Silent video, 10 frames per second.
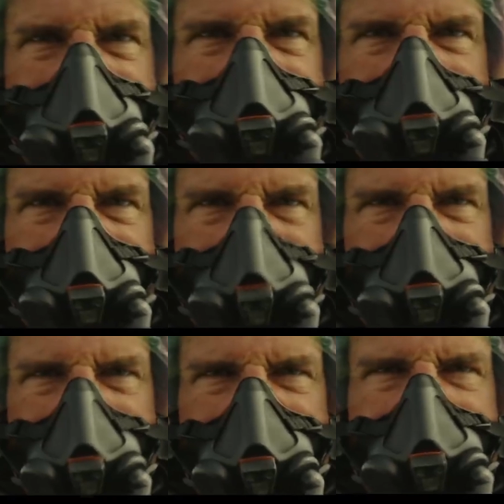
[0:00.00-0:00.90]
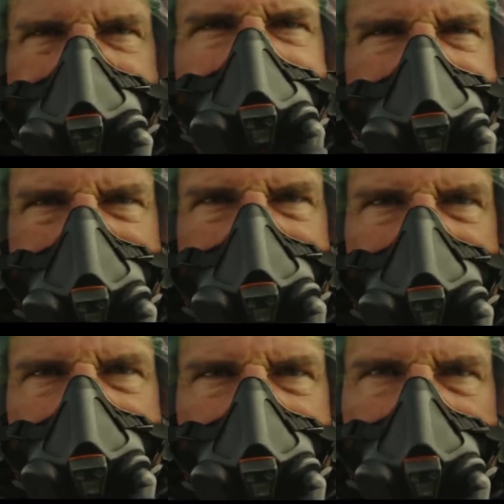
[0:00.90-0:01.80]
With all due respect, sir,
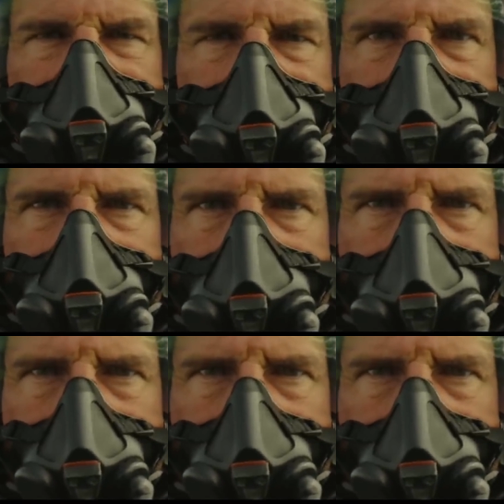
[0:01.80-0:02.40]
I'm not a teacher.